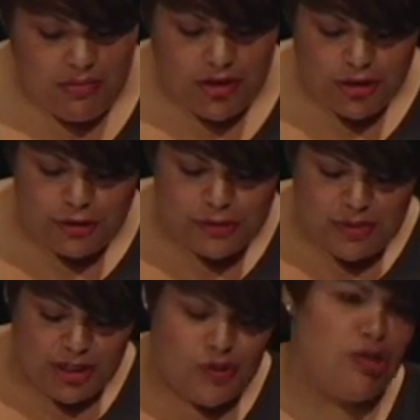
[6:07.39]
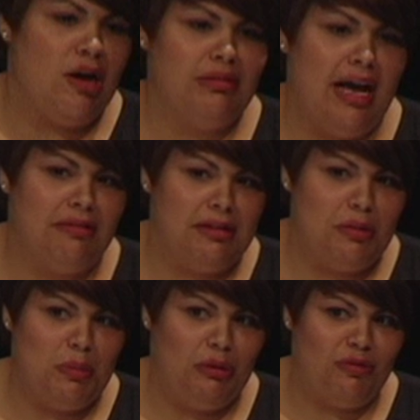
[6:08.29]
miracles make you sob loudly in
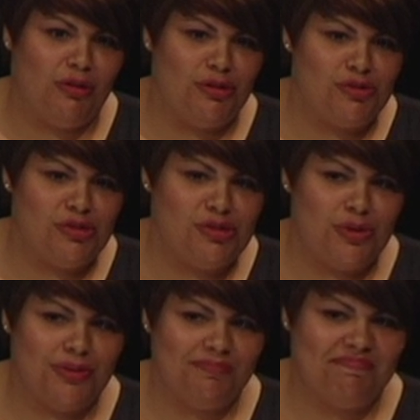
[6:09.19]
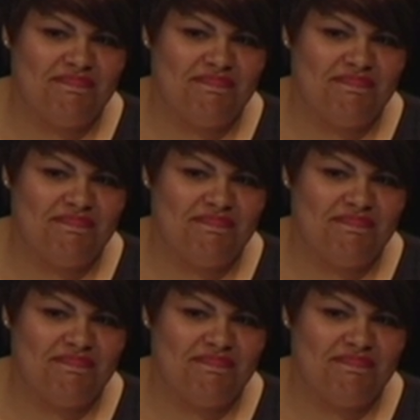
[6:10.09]
the middle of the grocery store.